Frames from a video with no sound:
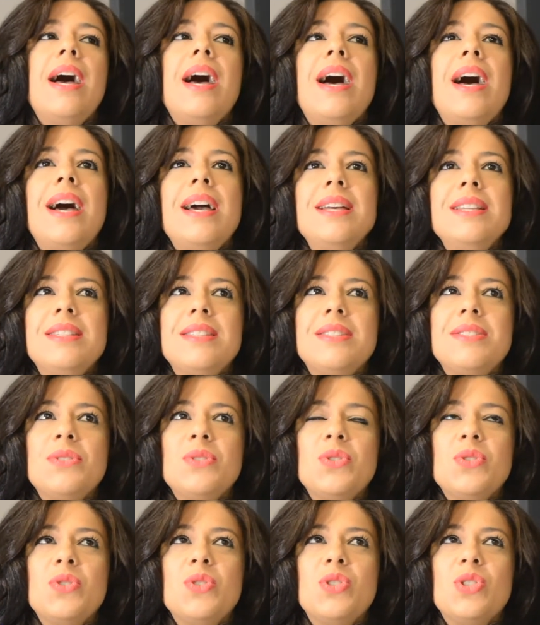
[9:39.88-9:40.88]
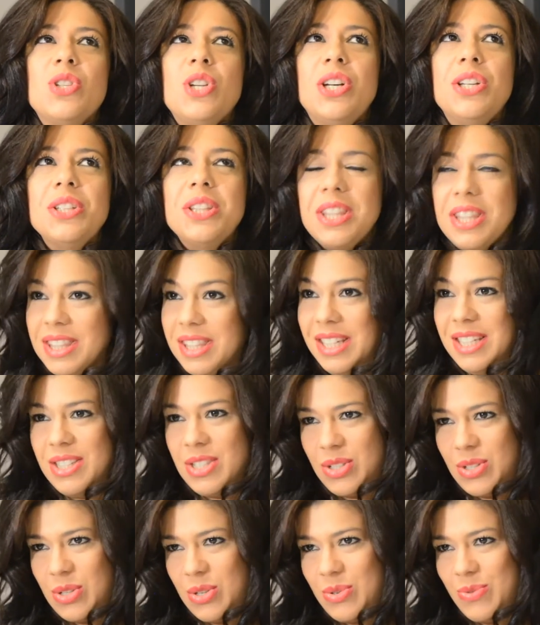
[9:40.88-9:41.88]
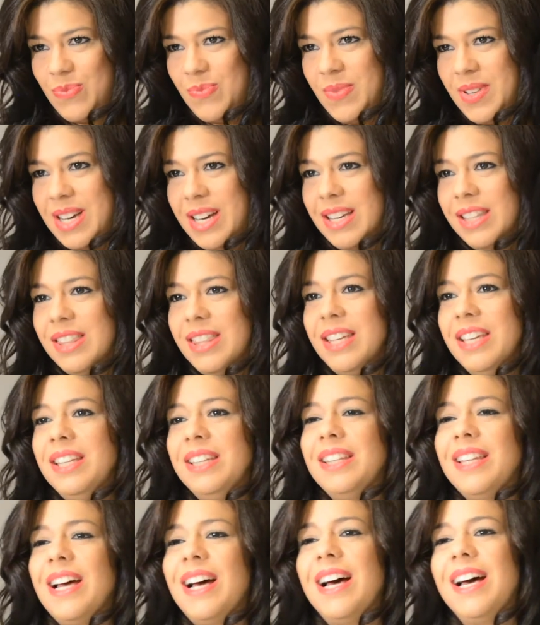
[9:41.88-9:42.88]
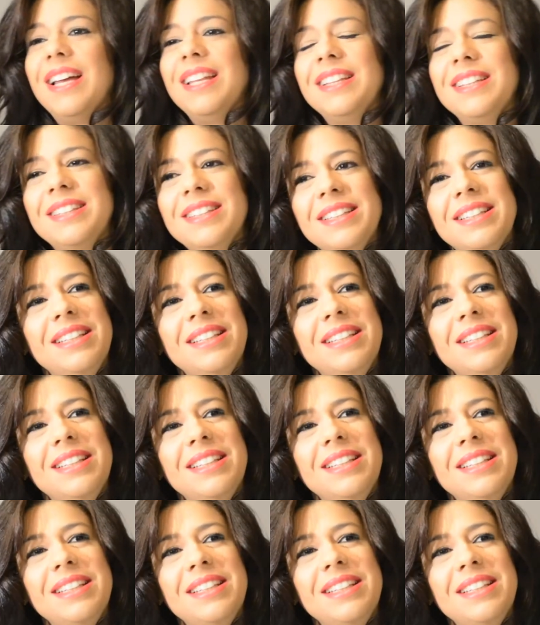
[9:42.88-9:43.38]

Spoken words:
I don't think so. I think that